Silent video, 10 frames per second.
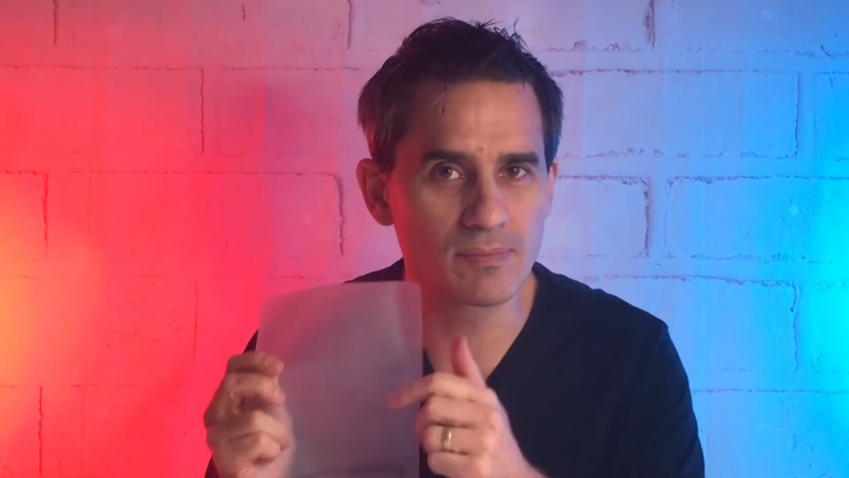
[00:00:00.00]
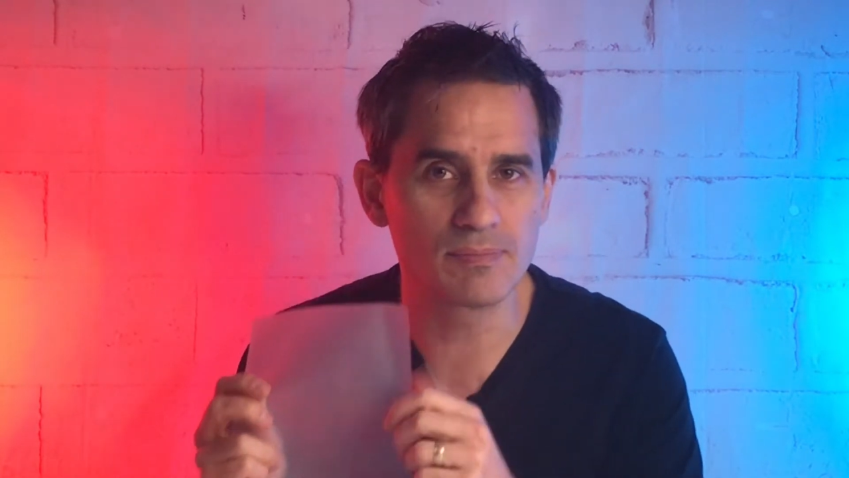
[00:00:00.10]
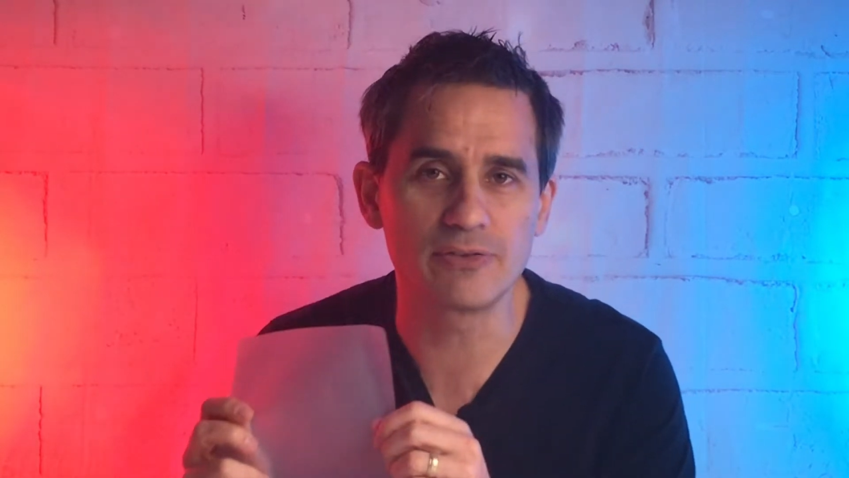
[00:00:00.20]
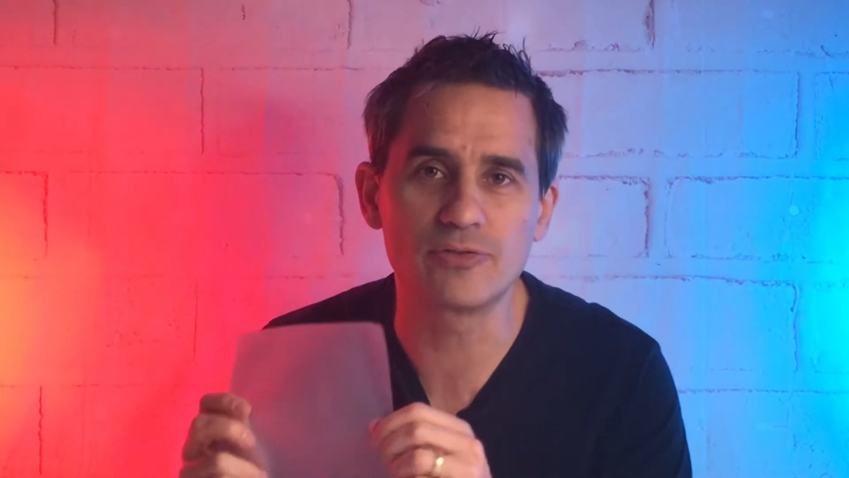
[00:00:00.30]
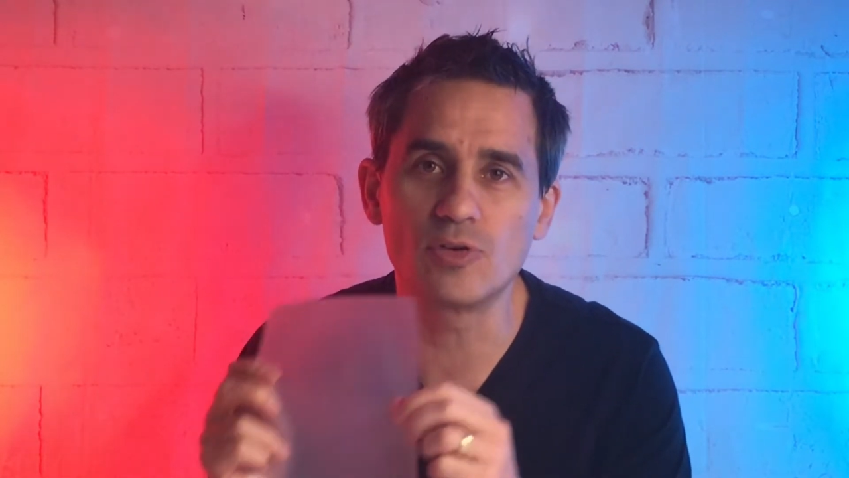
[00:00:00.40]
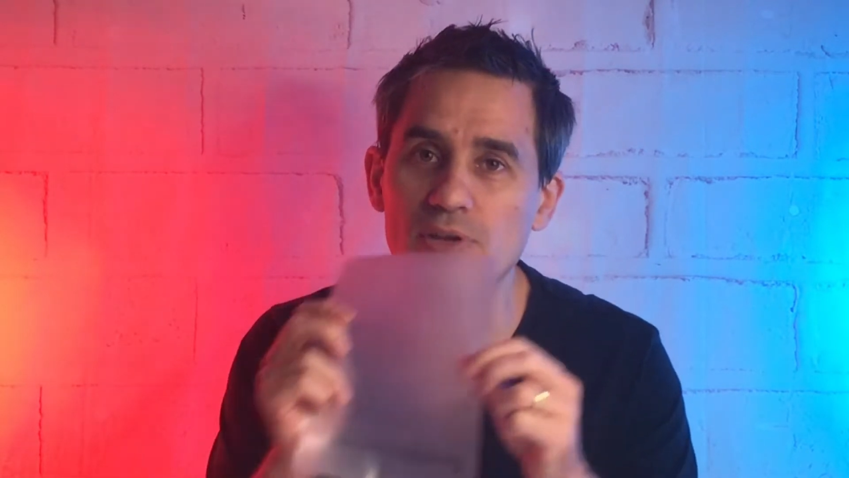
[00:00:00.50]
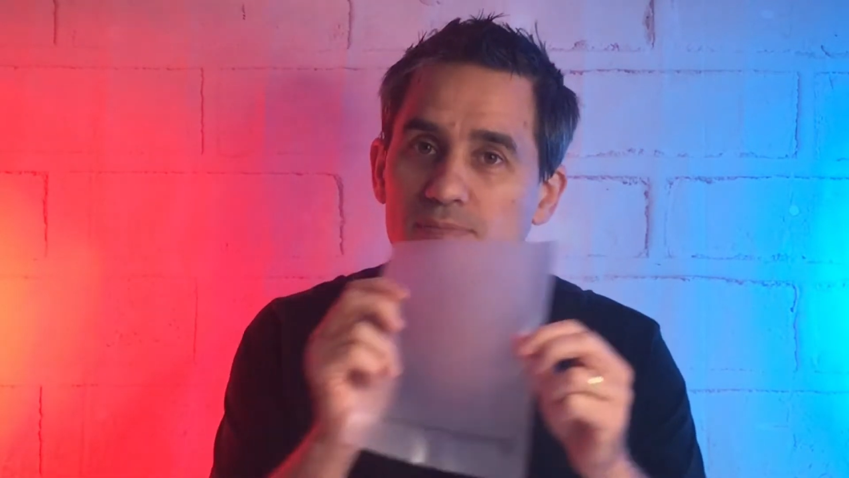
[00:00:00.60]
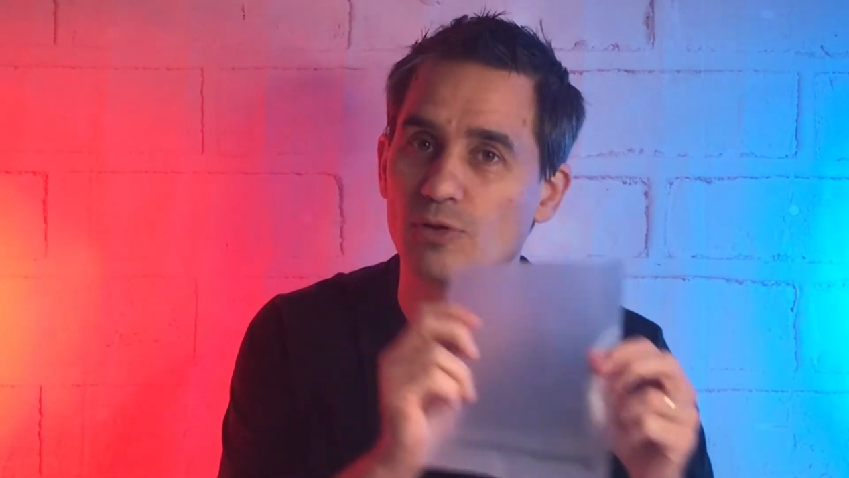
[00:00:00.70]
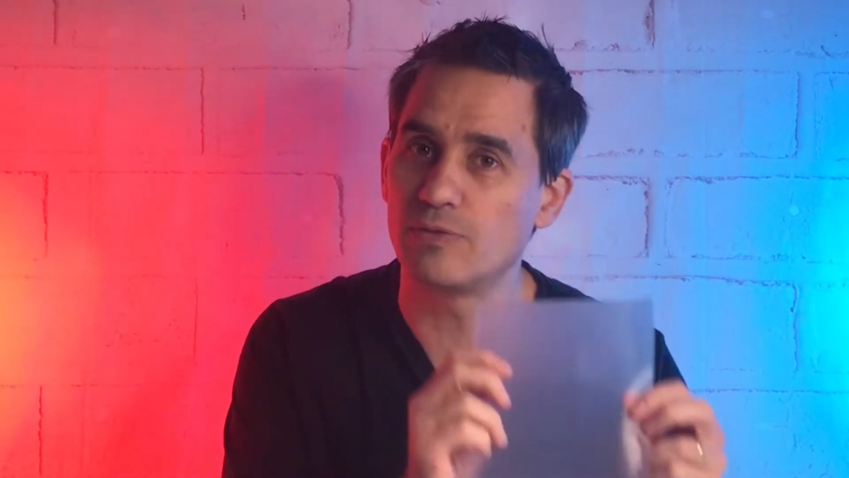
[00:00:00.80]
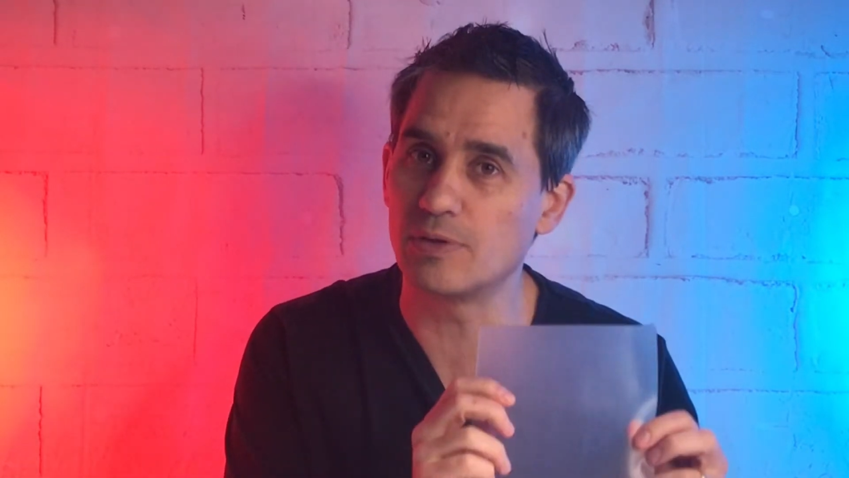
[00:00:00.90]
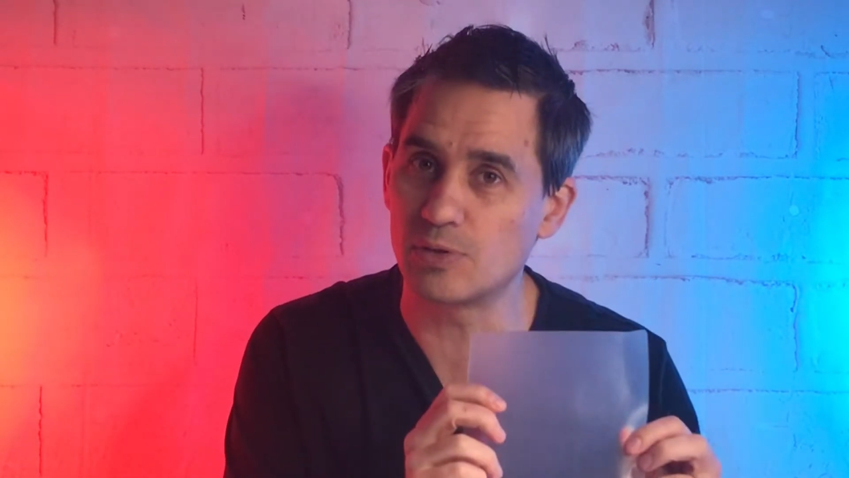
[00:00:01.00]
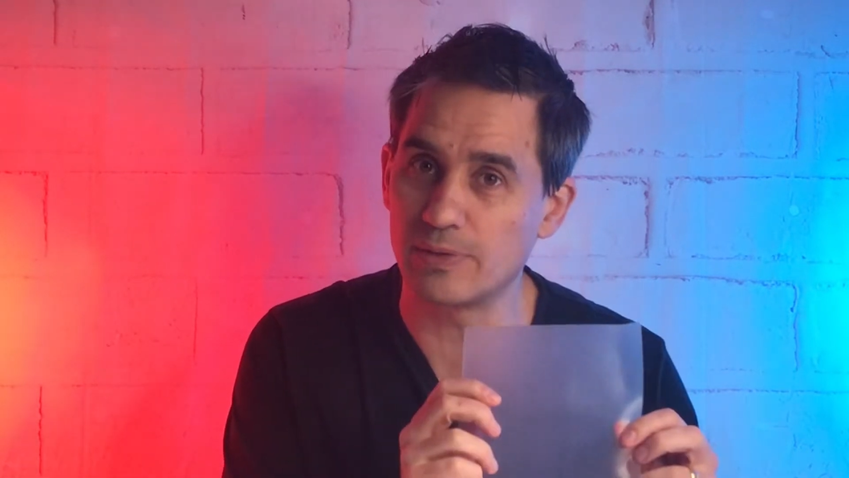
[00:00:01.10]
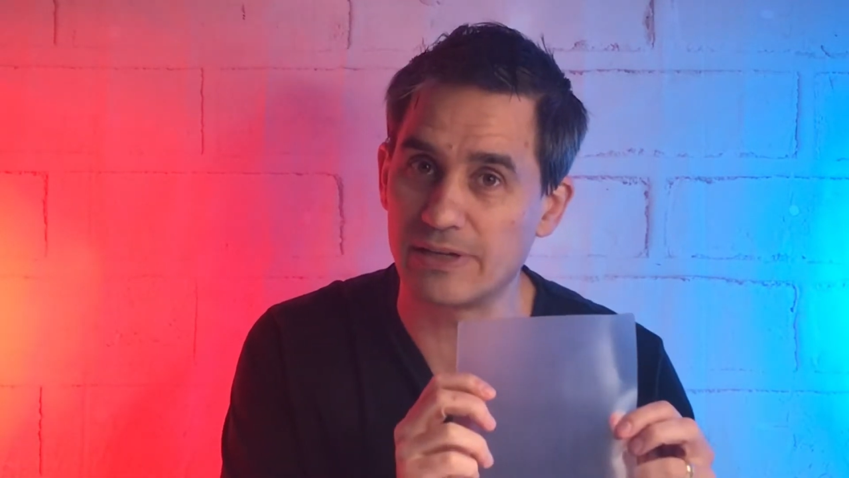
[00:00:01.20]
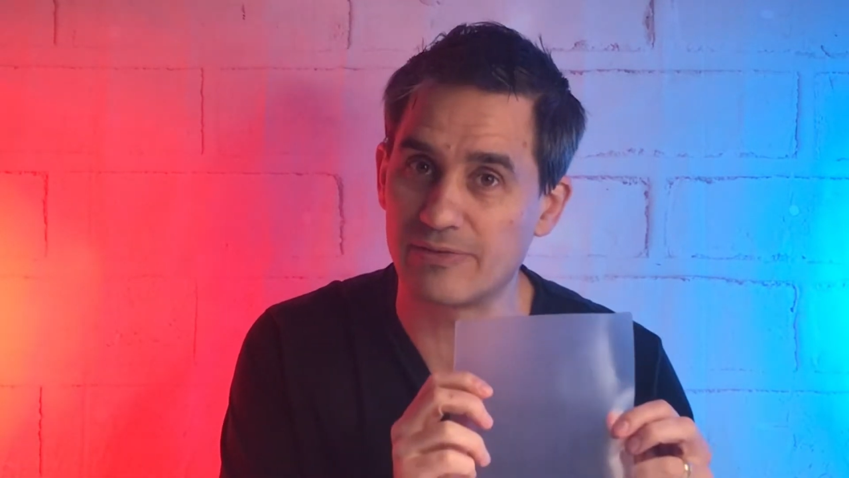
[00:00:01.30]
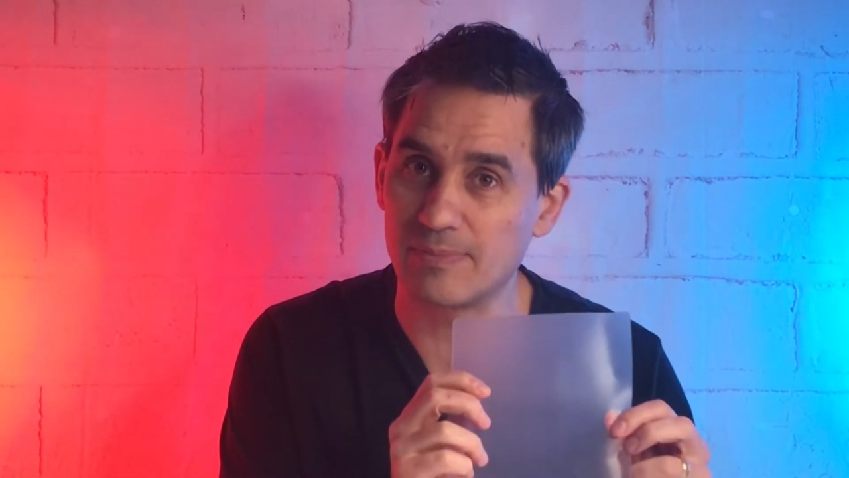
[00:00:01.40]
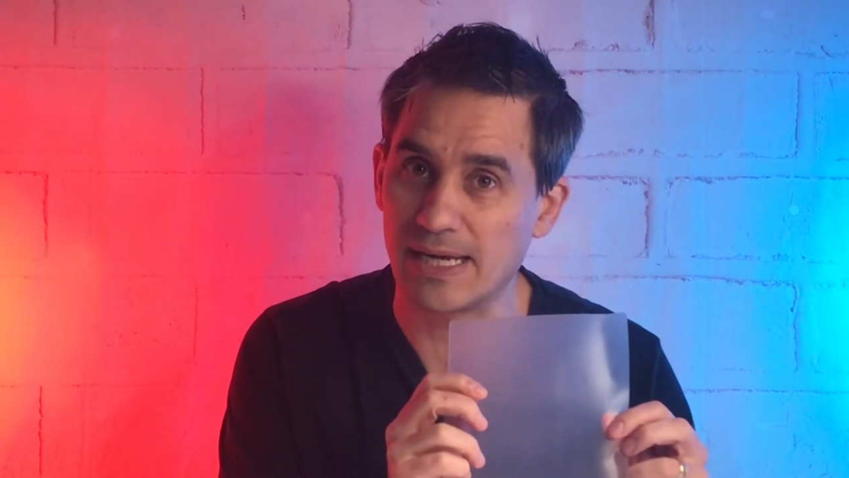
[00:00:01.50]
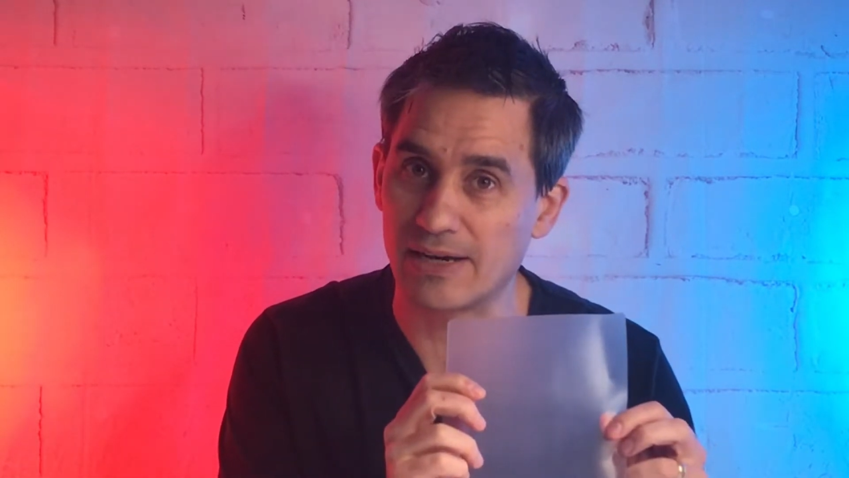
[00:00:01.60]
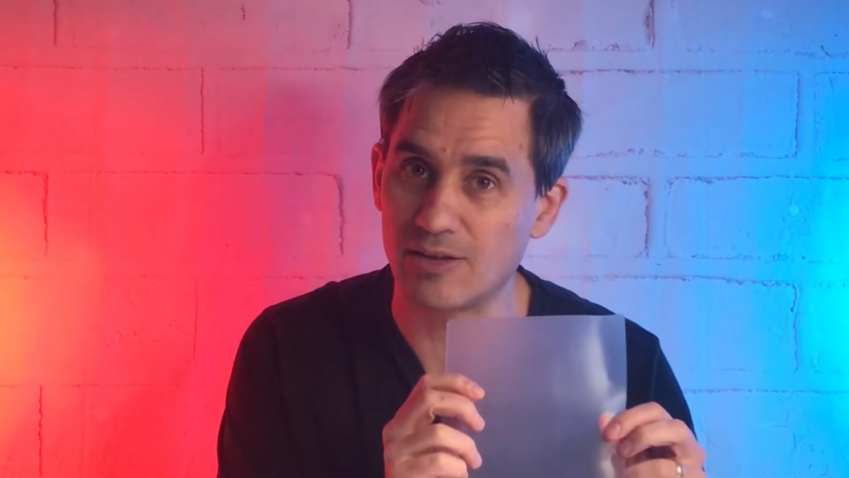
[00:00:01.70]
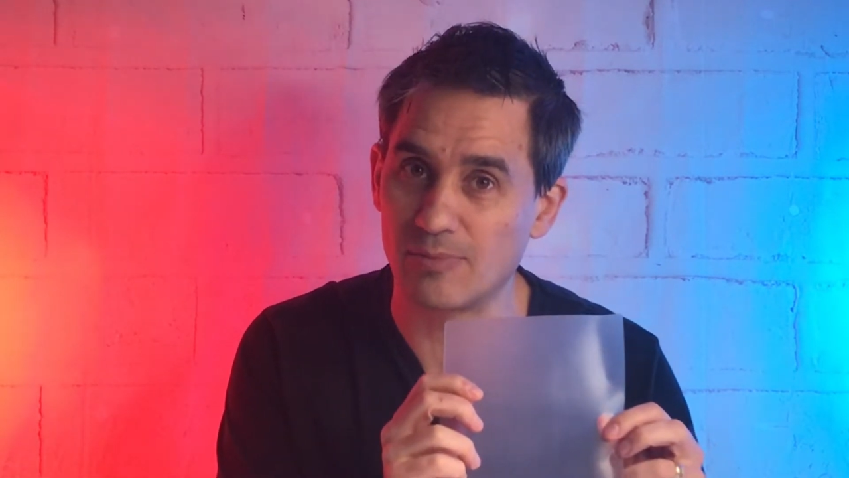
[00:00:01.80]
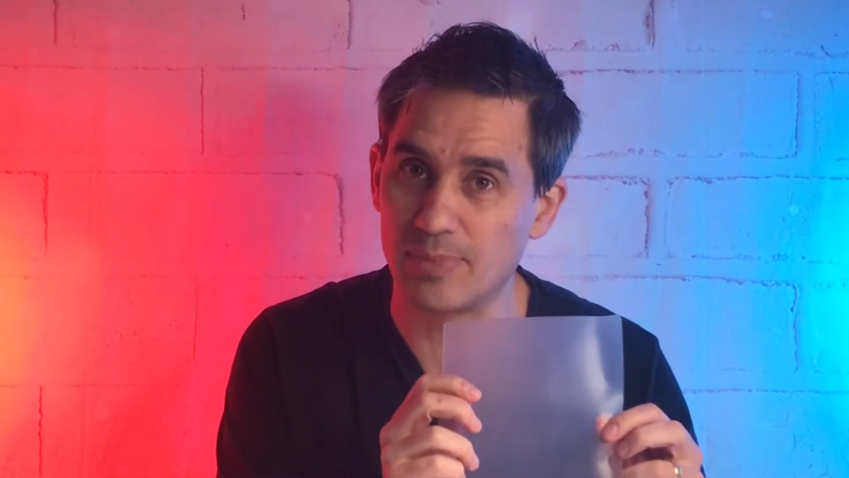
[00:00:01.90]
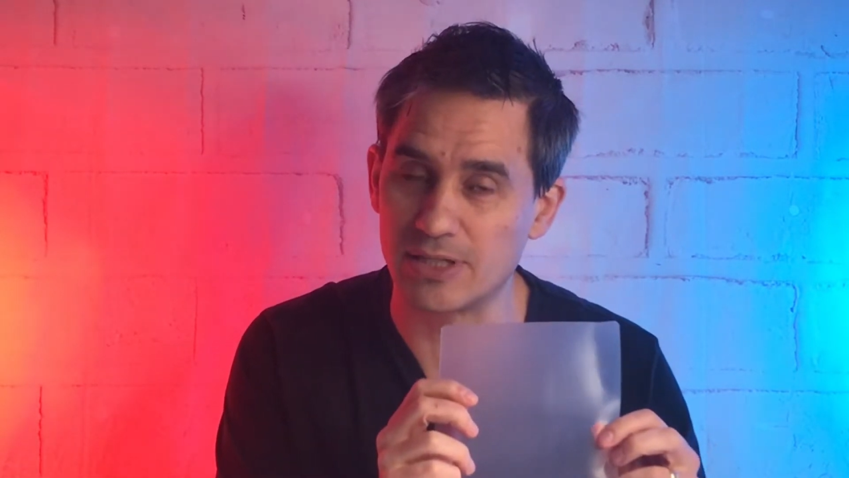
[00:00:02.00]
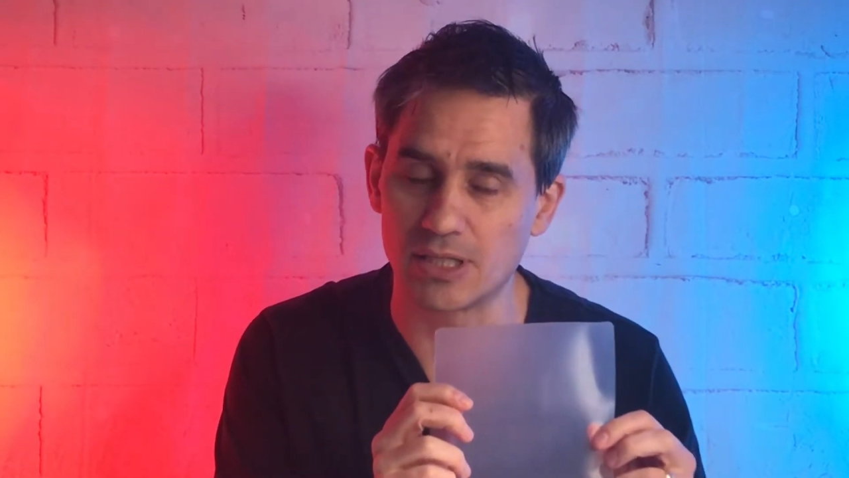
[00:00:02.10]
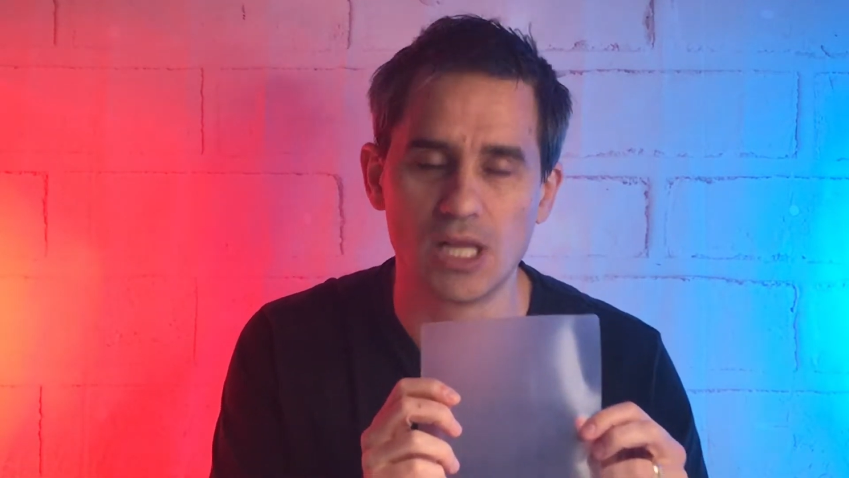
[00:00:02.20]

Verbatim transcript: before you move them to a different part of your picture.